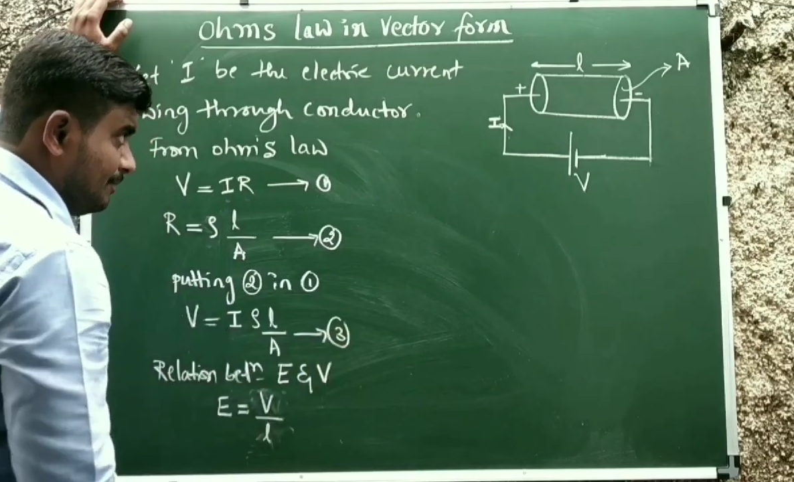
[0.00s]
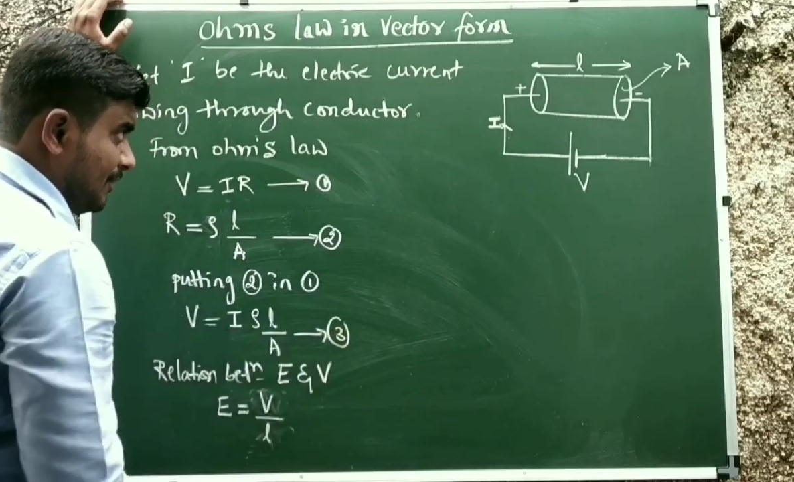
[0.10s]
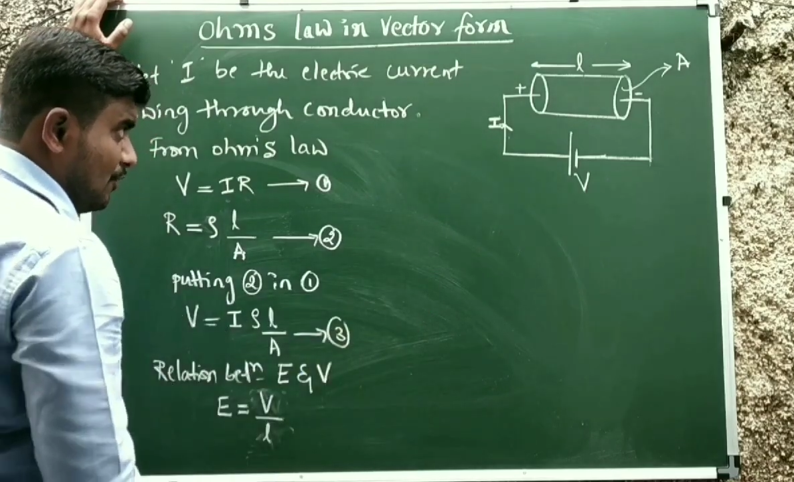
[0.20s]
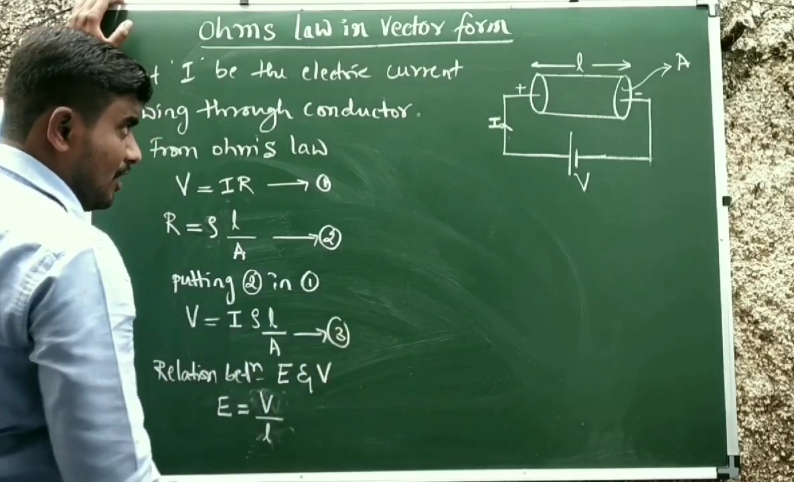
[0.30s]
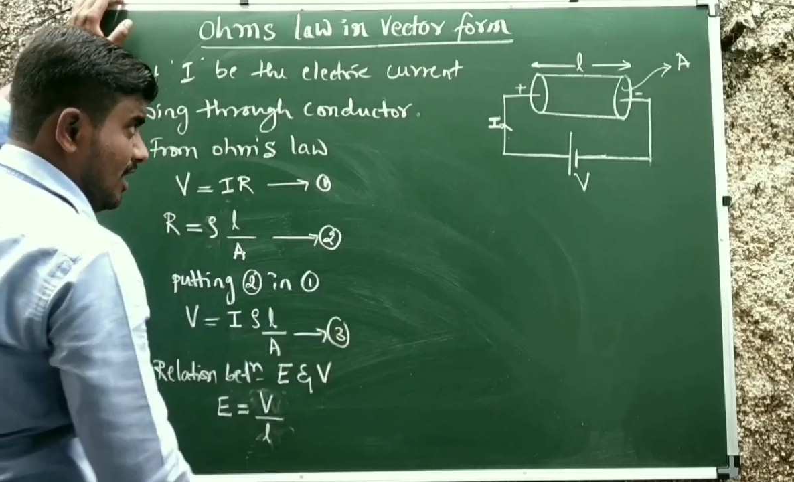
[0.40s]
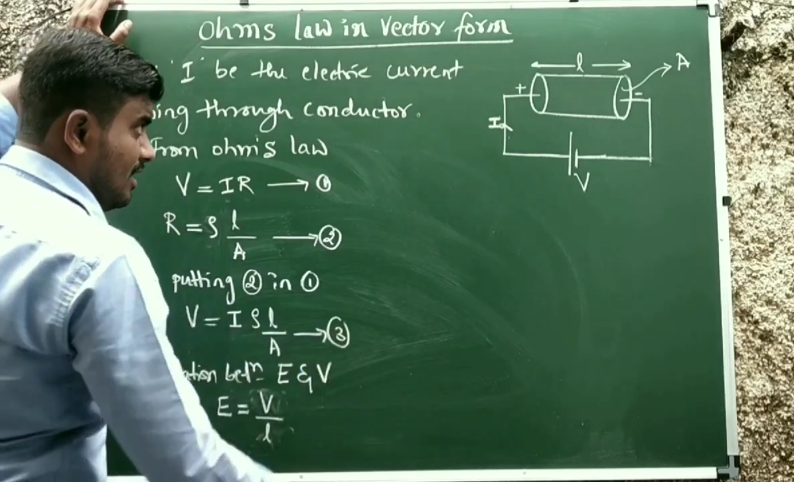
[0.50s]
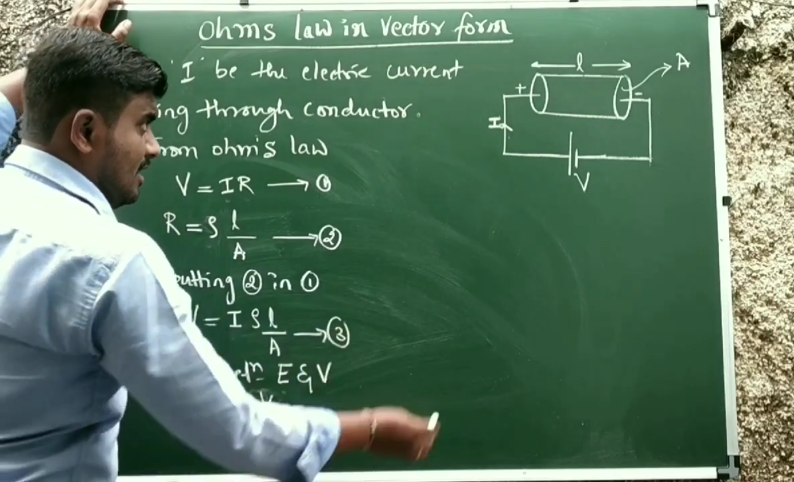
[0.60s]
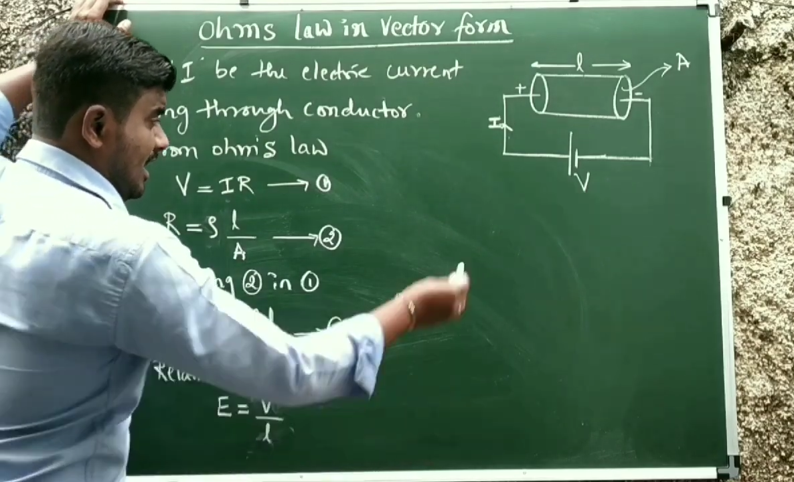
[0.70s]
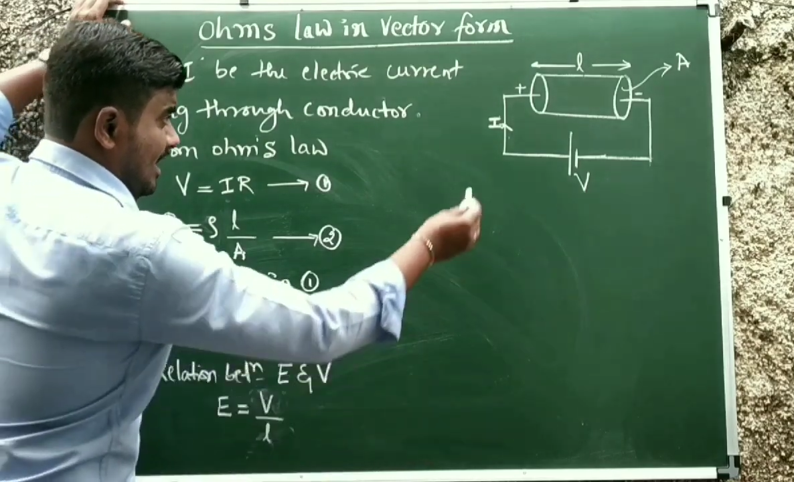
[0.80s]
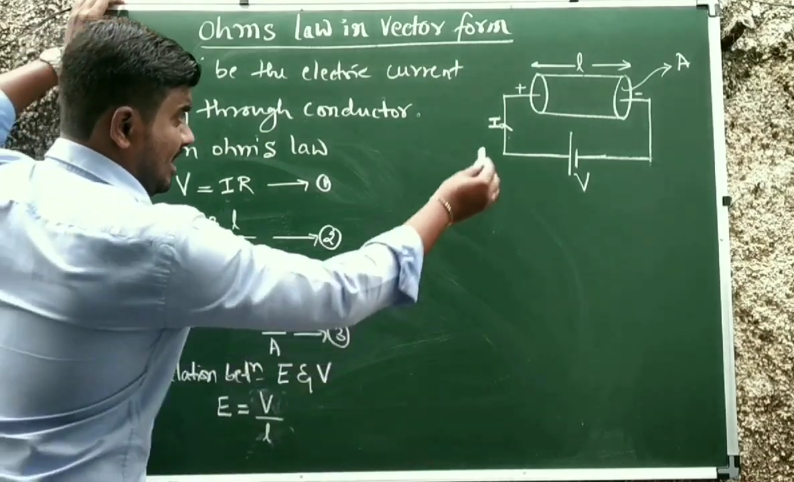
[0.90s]
Okay,
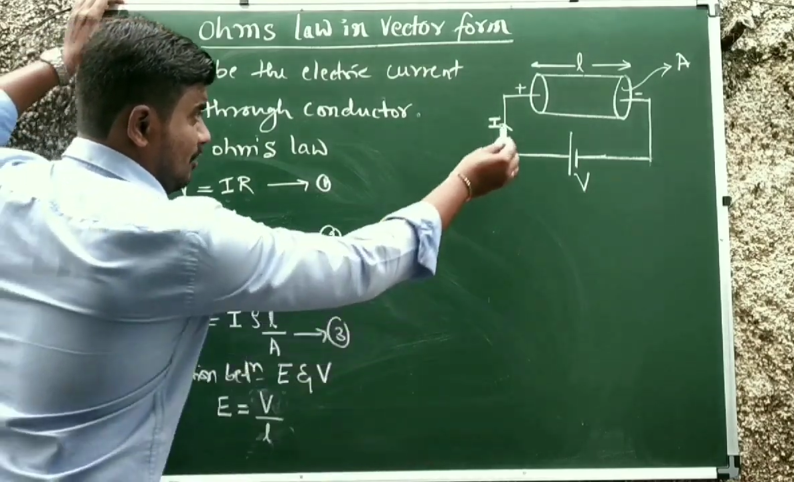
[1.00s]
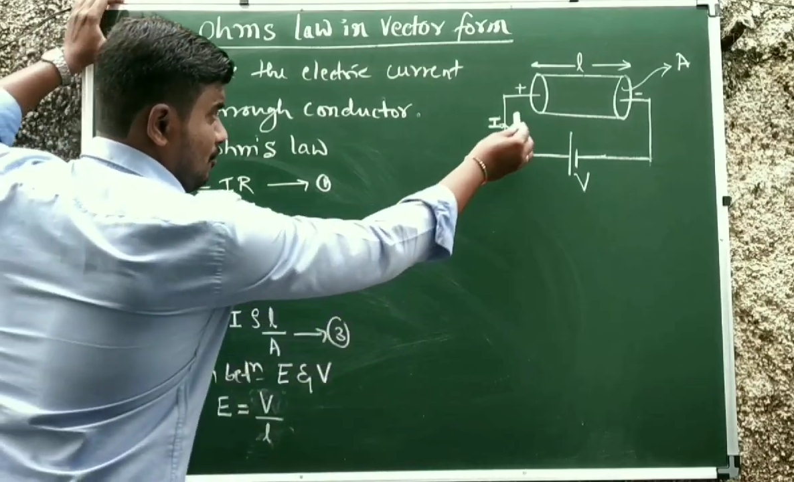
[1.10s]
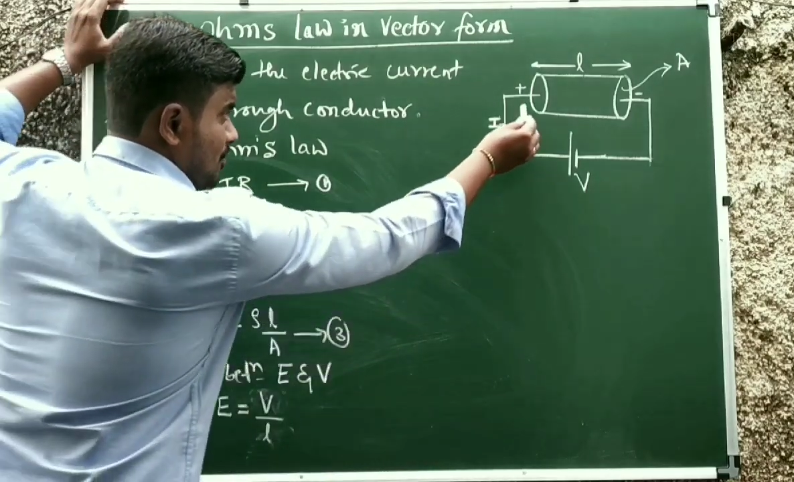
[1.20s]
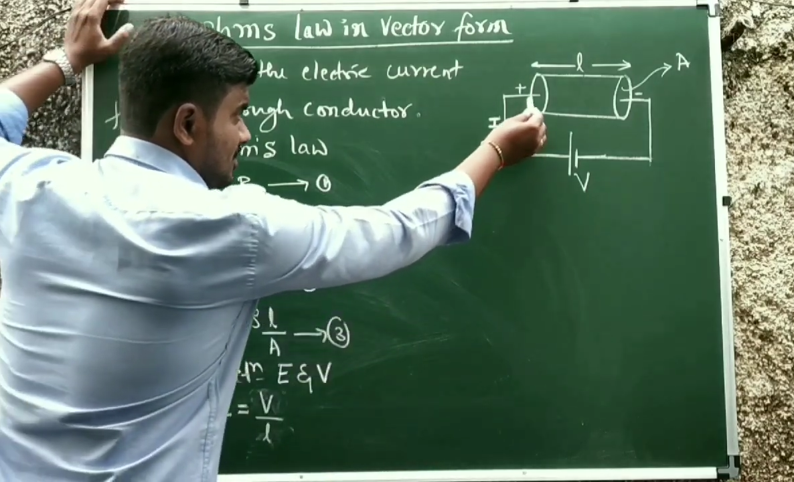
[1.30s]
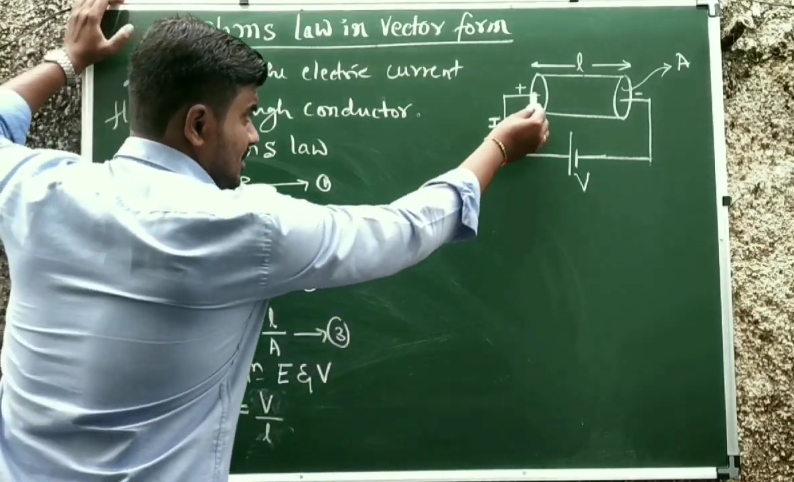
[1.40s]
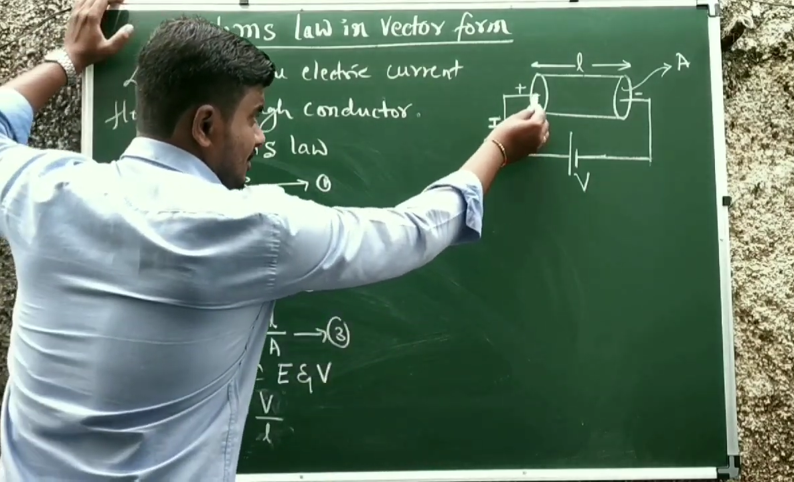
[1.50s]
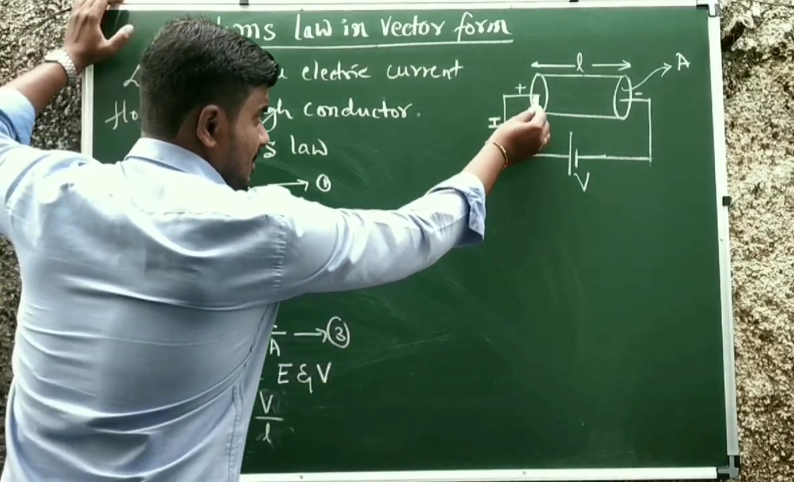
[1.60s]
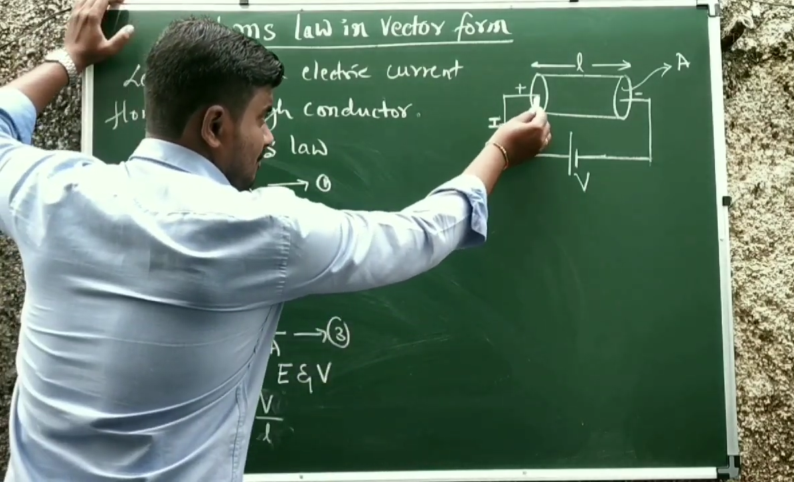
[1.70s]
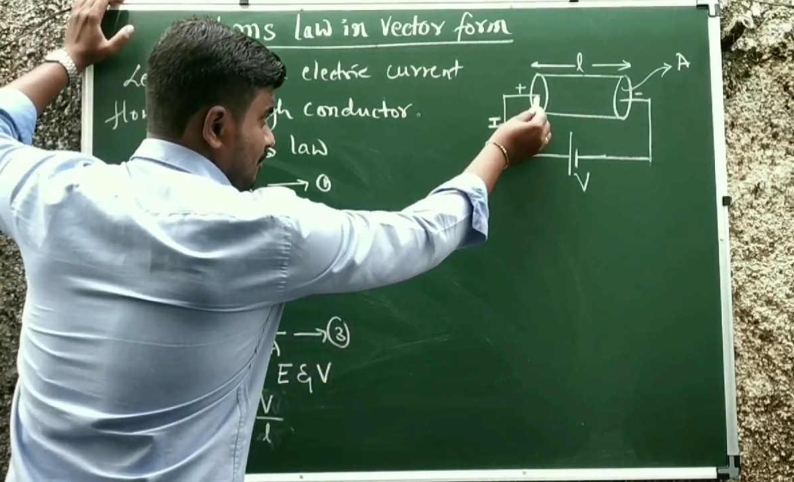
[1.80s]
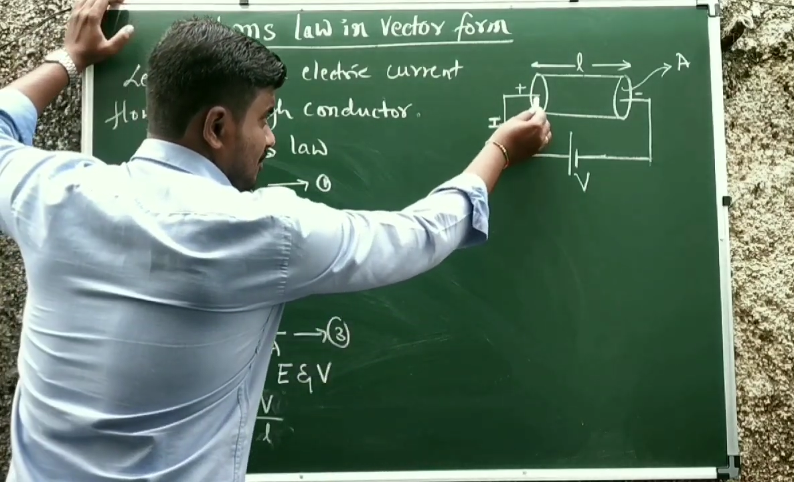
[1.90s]
an electron is
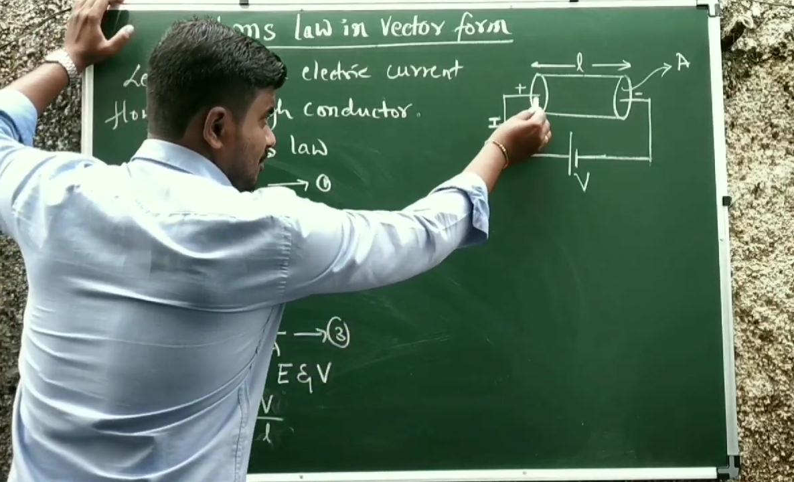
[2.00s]
traveling from